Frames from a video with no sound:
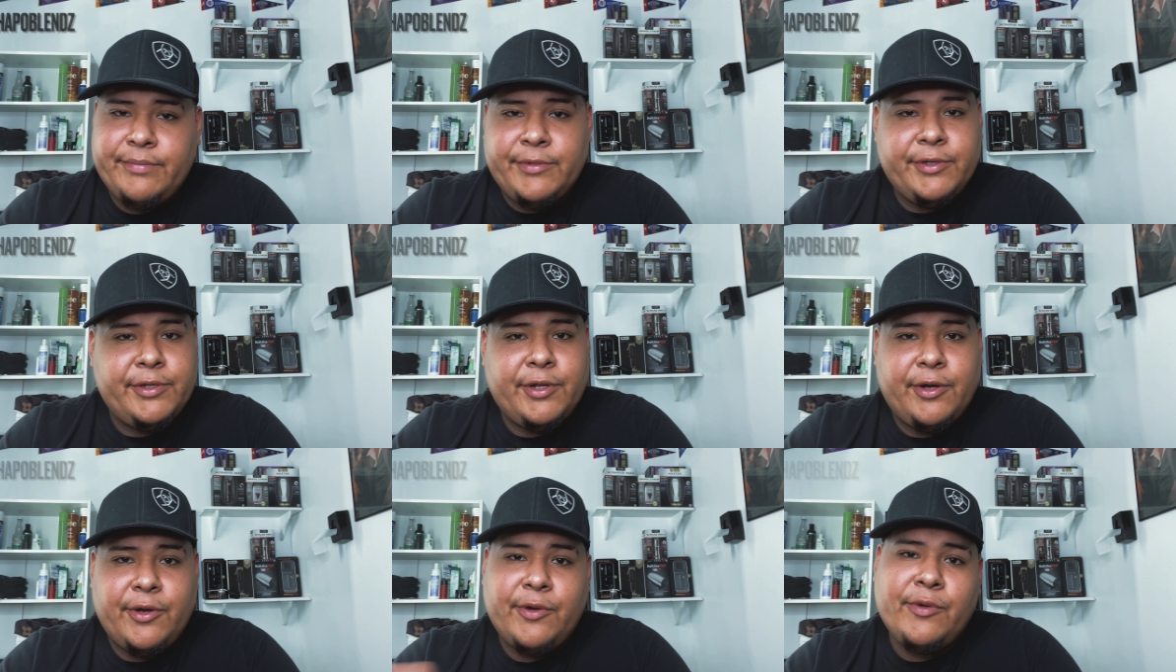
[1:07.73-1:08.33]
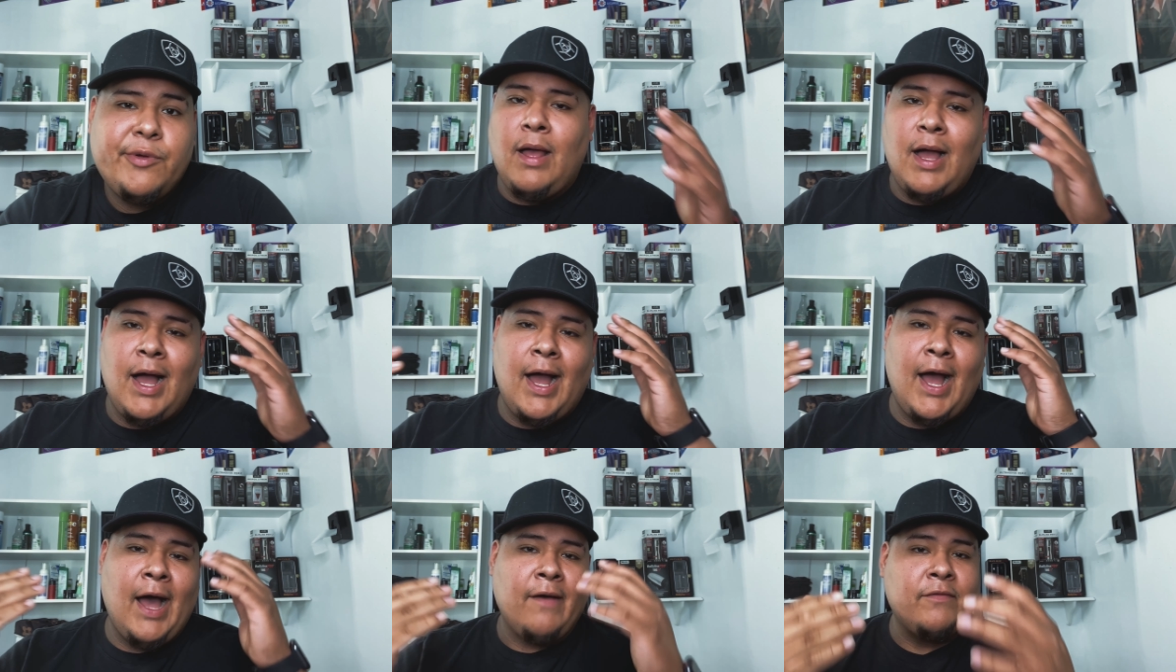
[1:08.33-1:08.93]
you know,
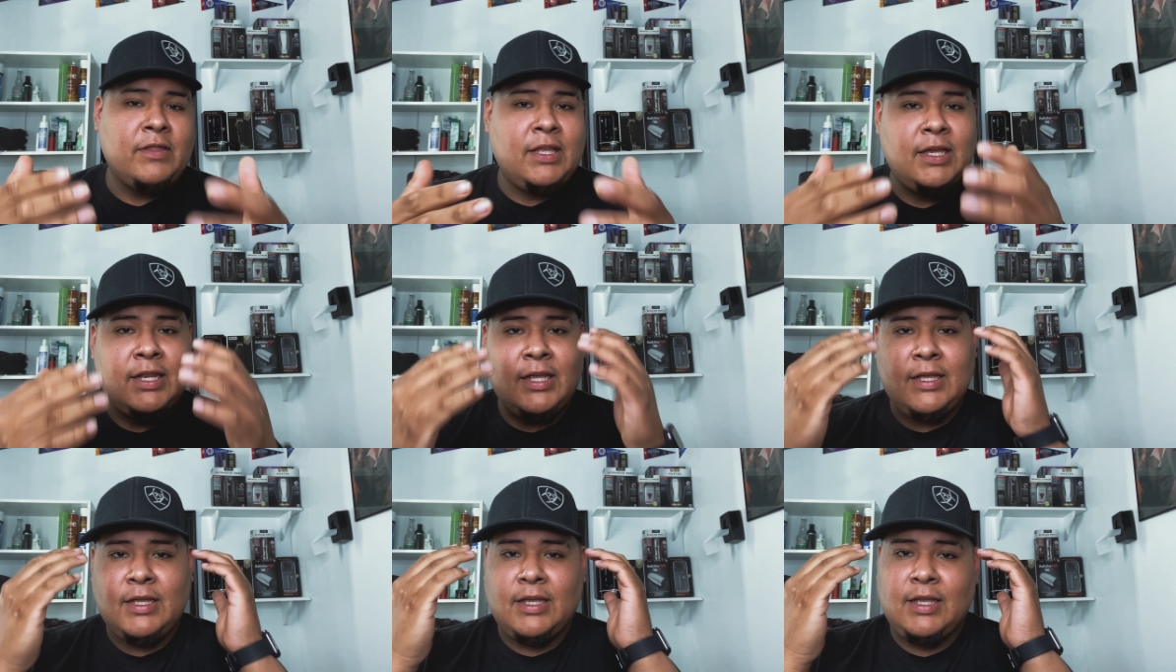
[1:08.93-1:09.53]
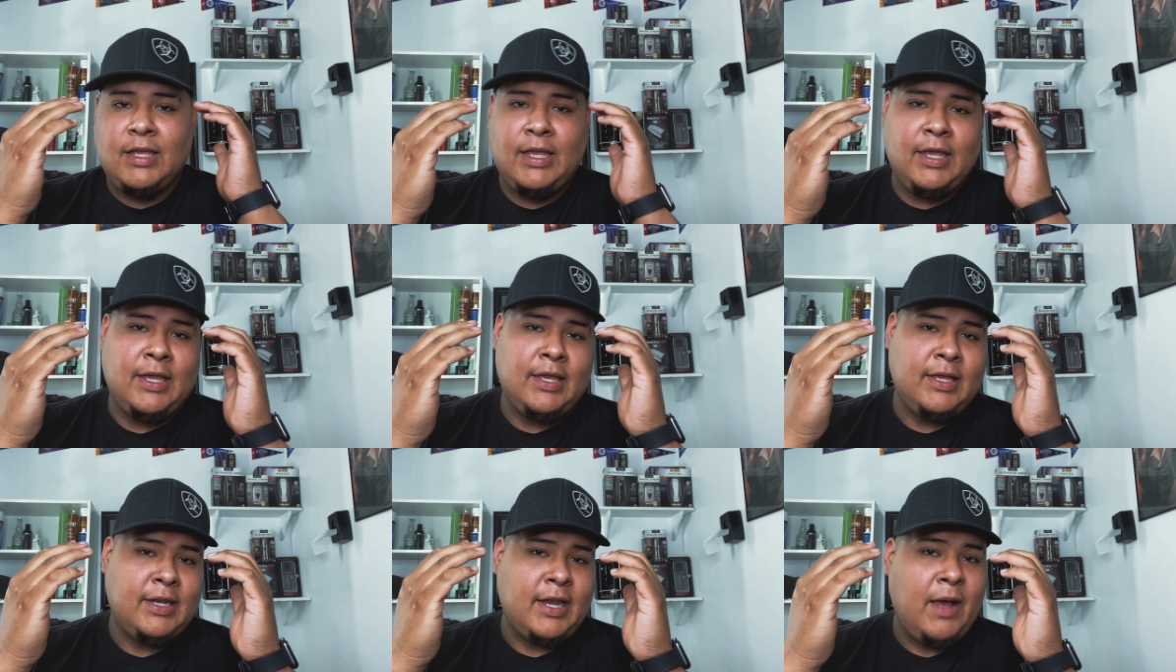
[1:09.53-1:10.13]
I did it
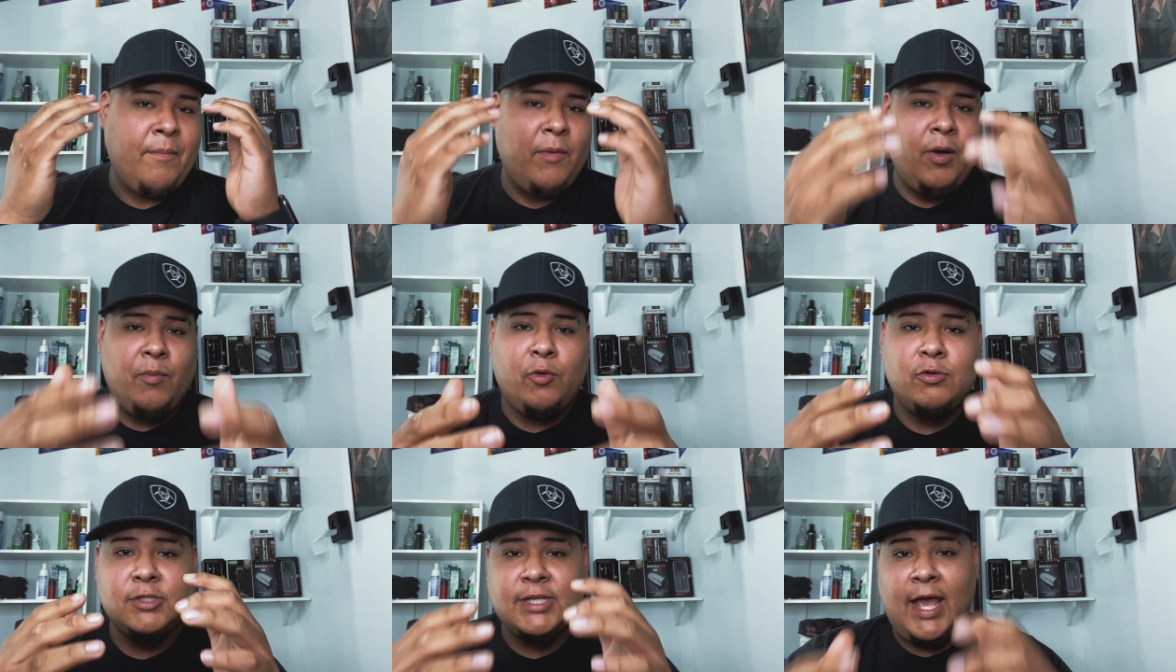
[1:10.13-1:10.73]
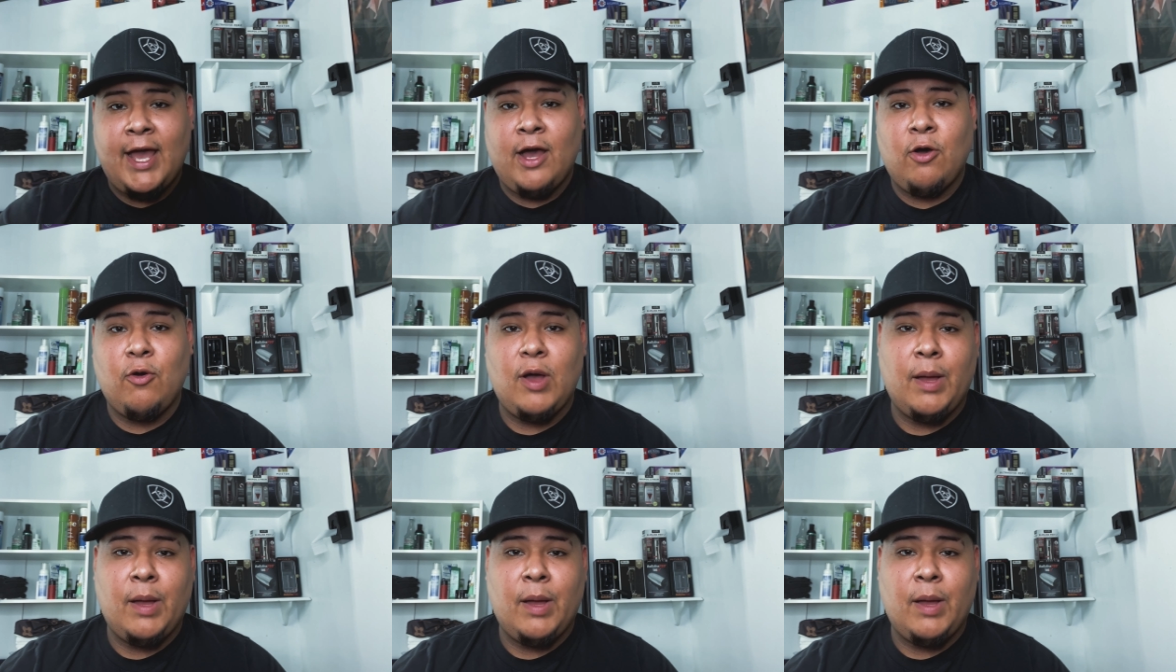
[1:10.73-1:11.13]
and I'm almost out.